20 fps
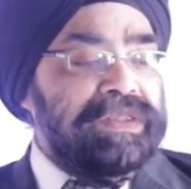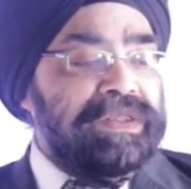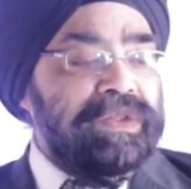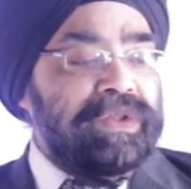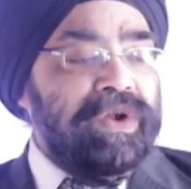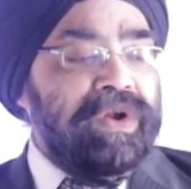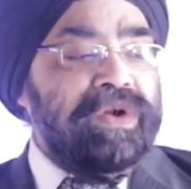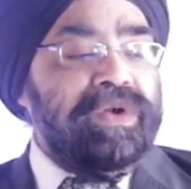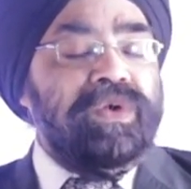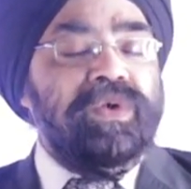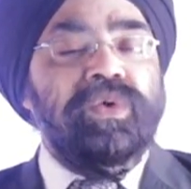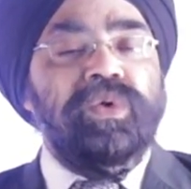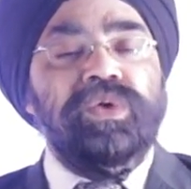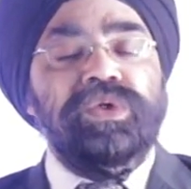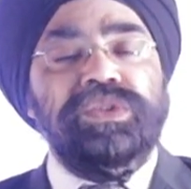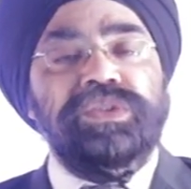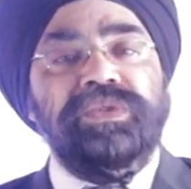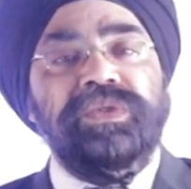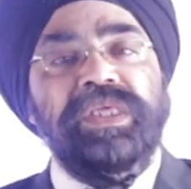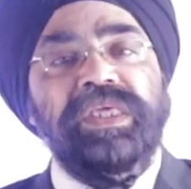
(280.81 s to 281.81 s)
NOC
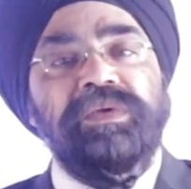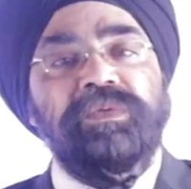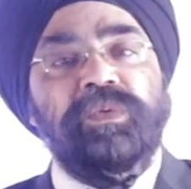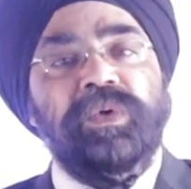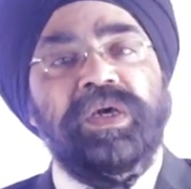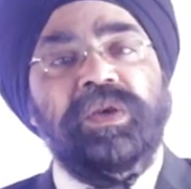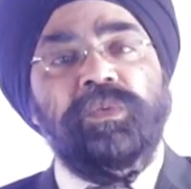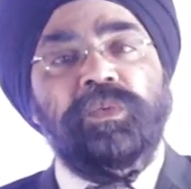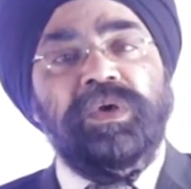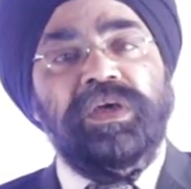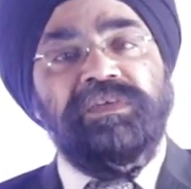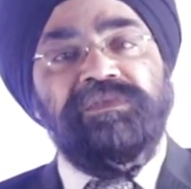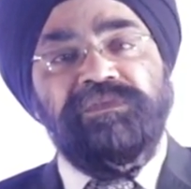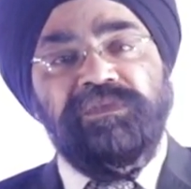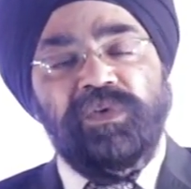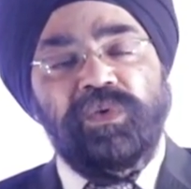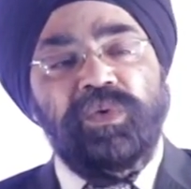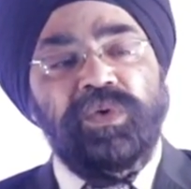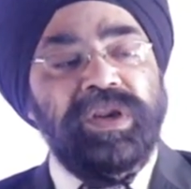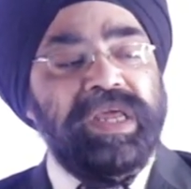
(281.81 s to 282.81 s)
code
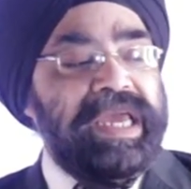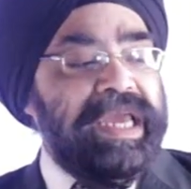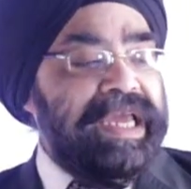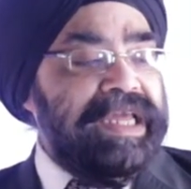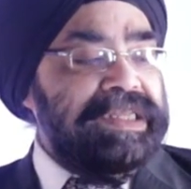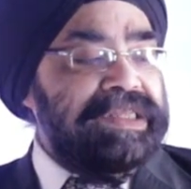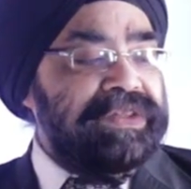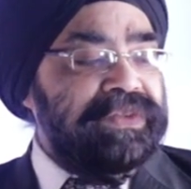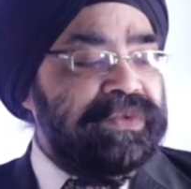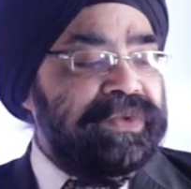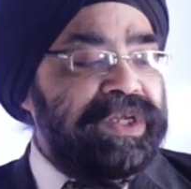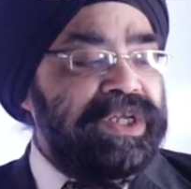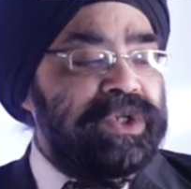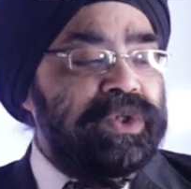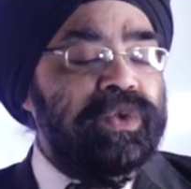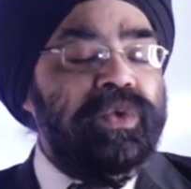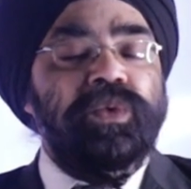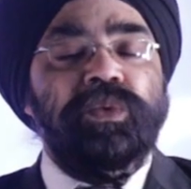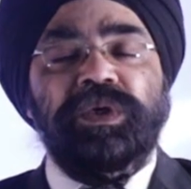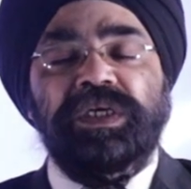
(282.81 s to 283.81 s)
3114 and
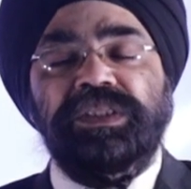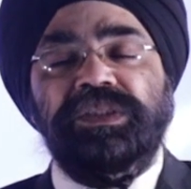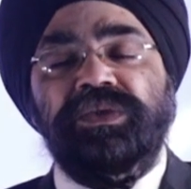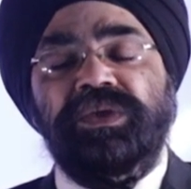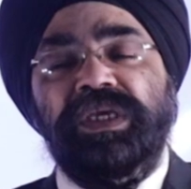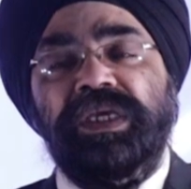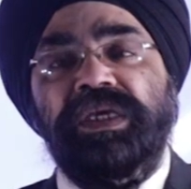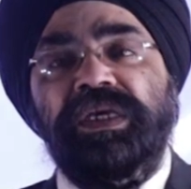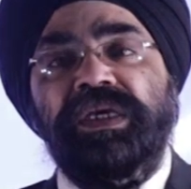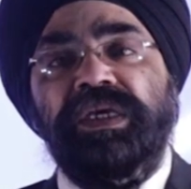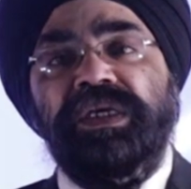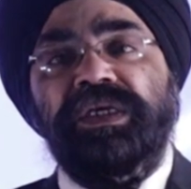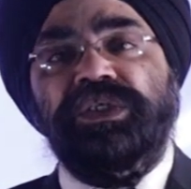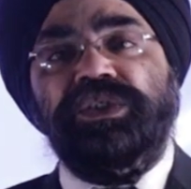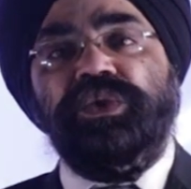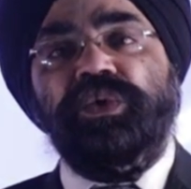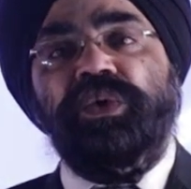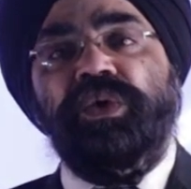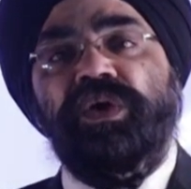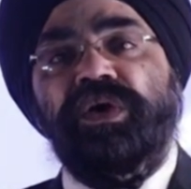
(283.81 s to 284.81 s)
3213.
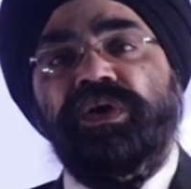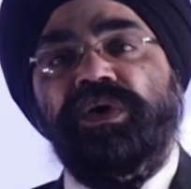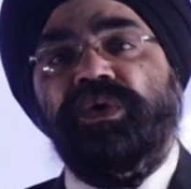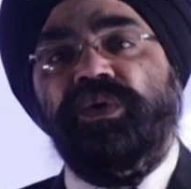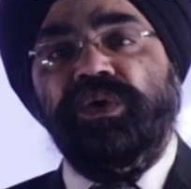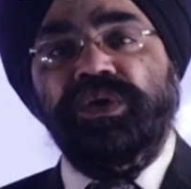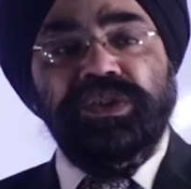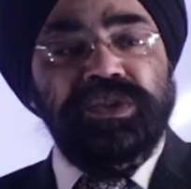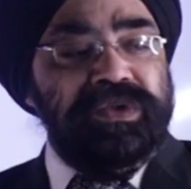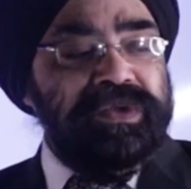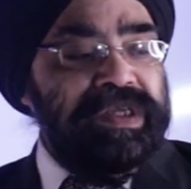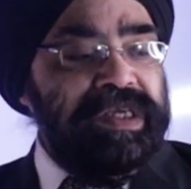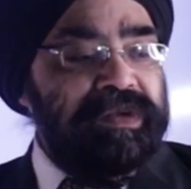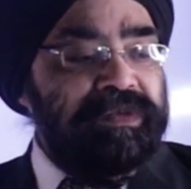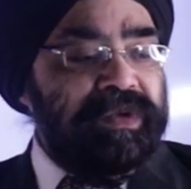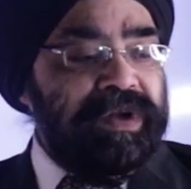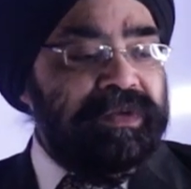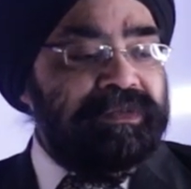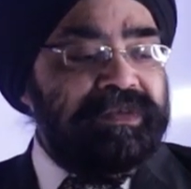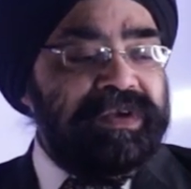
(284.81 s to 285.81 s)
So NOC code
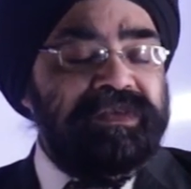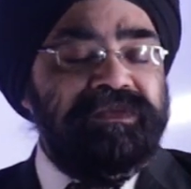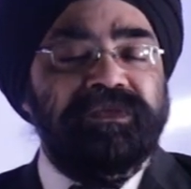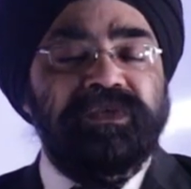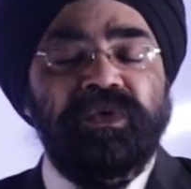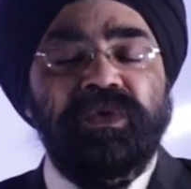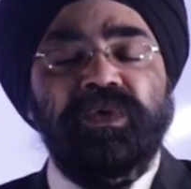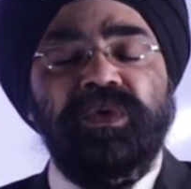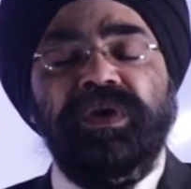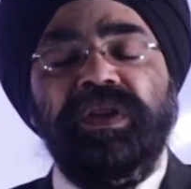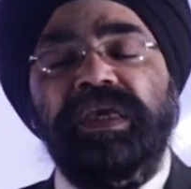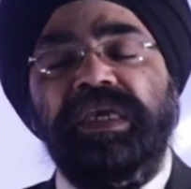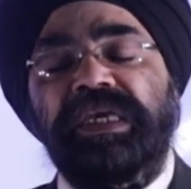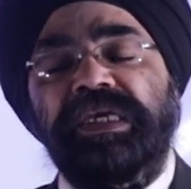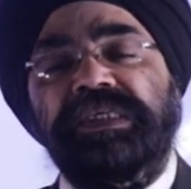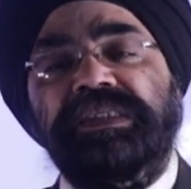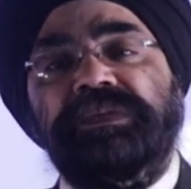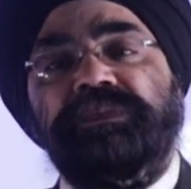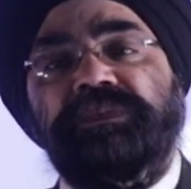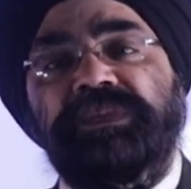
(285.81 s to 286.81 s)
3114
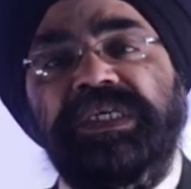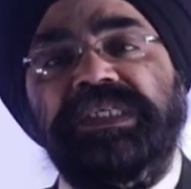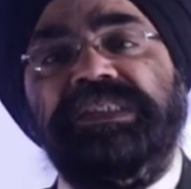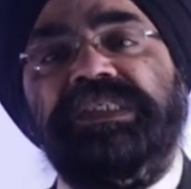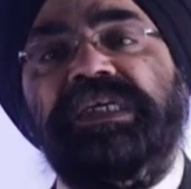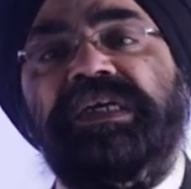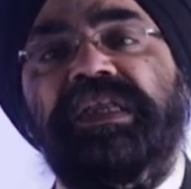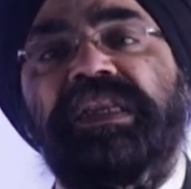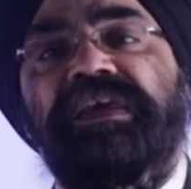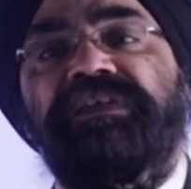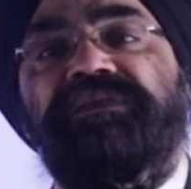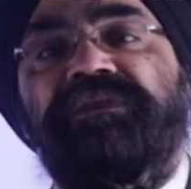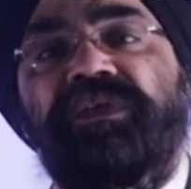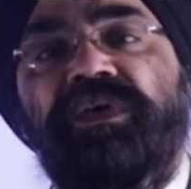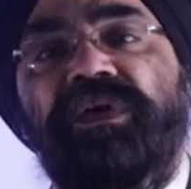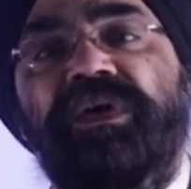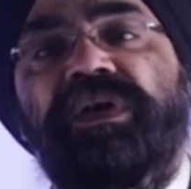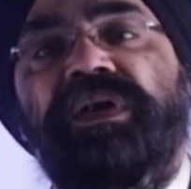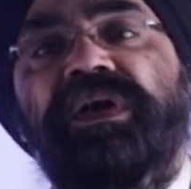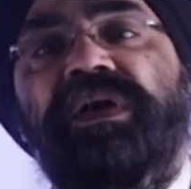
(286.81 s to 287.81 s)
is basically
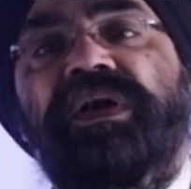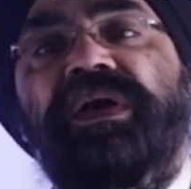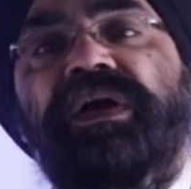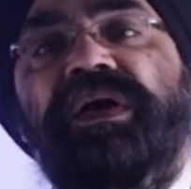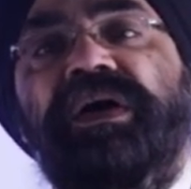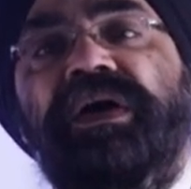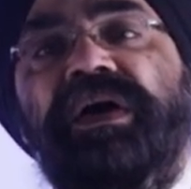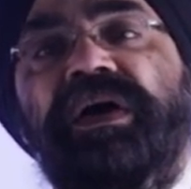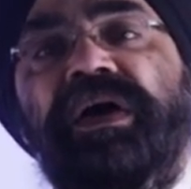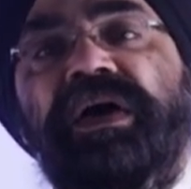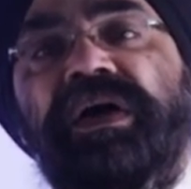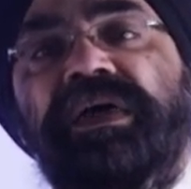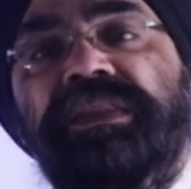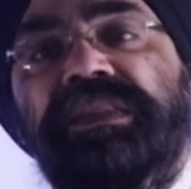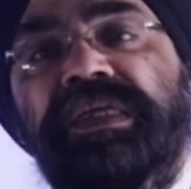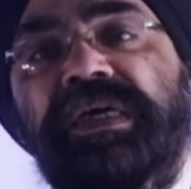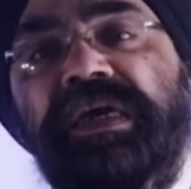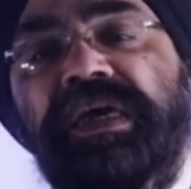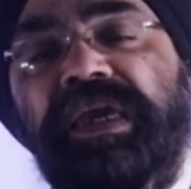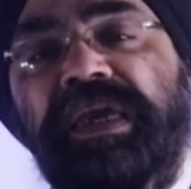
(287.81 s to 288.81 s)
for
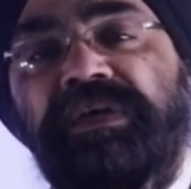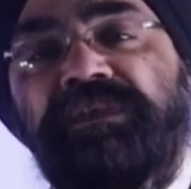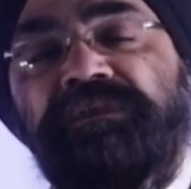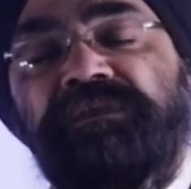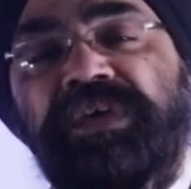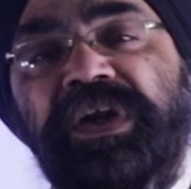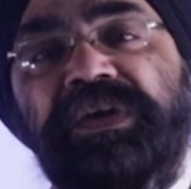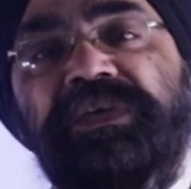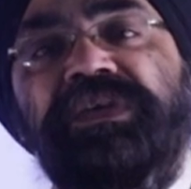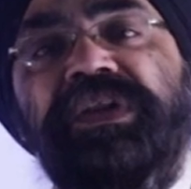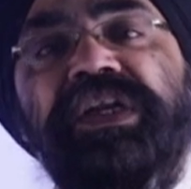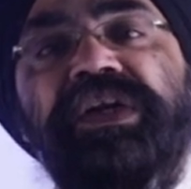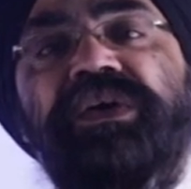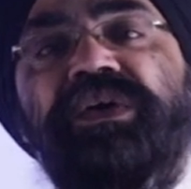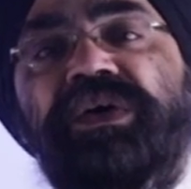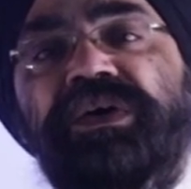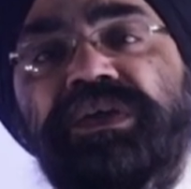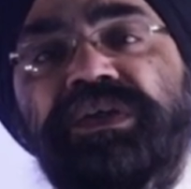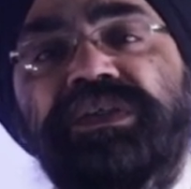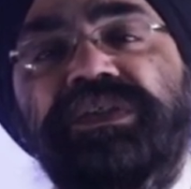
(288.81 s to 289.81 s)
the veterinary
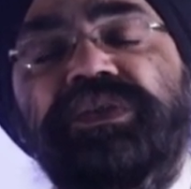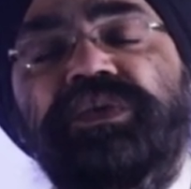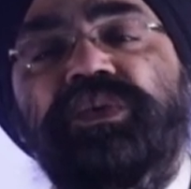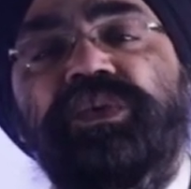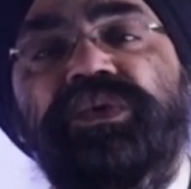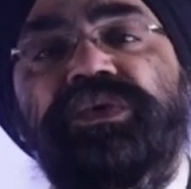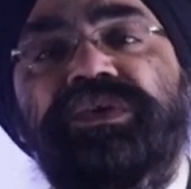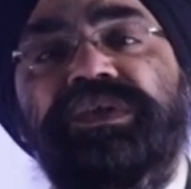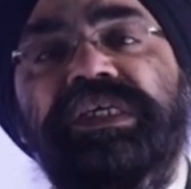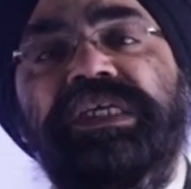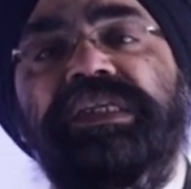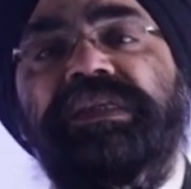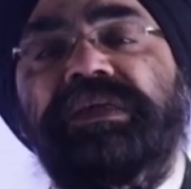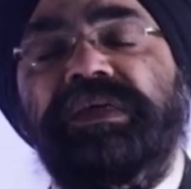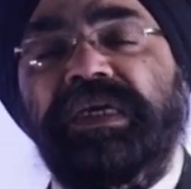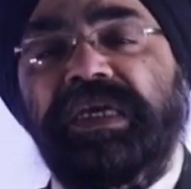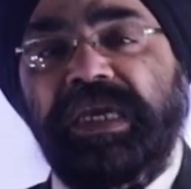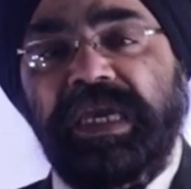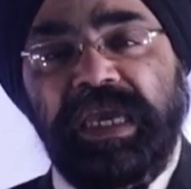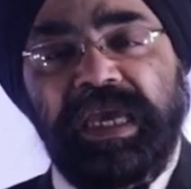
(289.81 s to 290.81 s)
doctors who treat
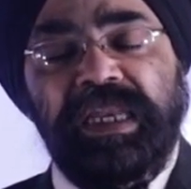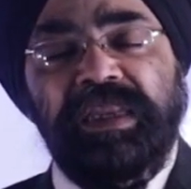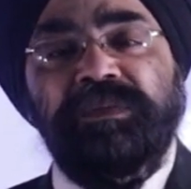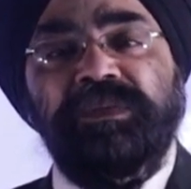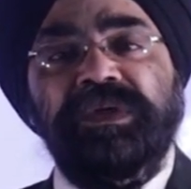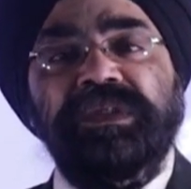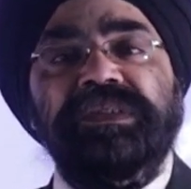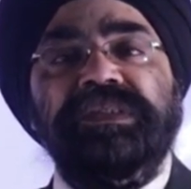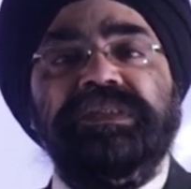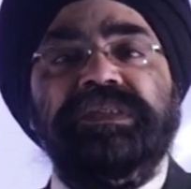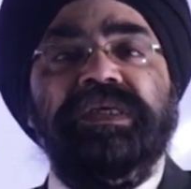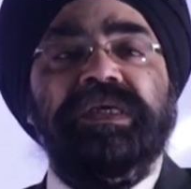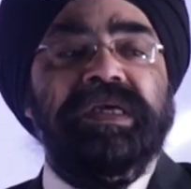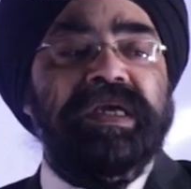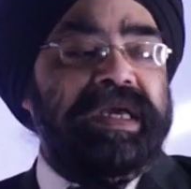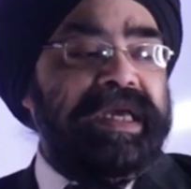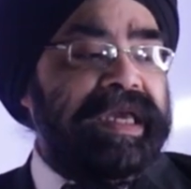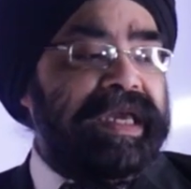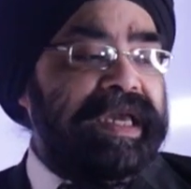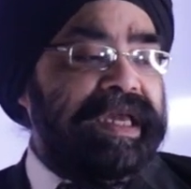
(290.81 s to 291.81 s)
animals,
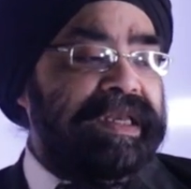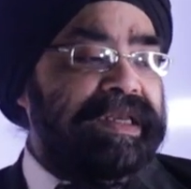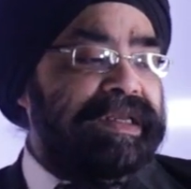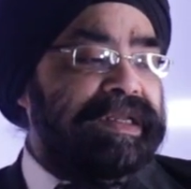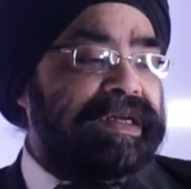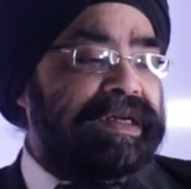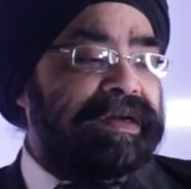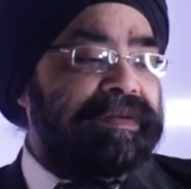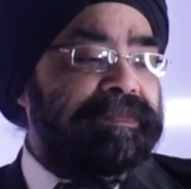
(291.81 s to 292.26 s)
and